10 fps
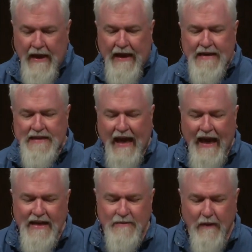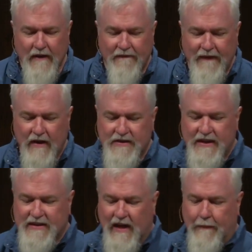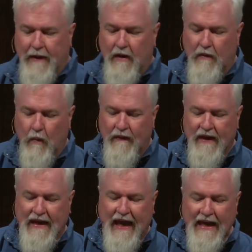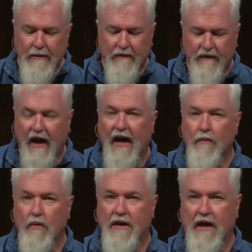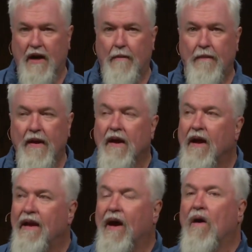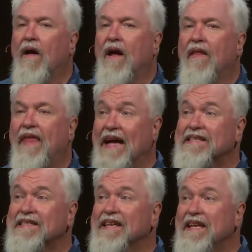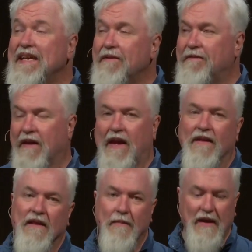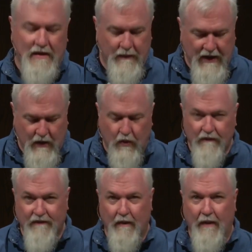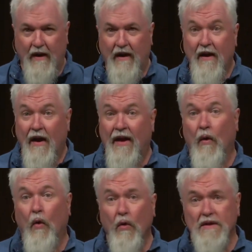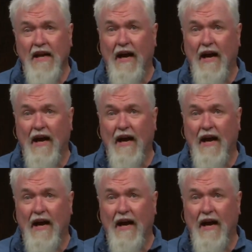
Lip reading: he's asked by the Pharisees about when the kingdom of God would come. Now, that's significant. Let me quote from an old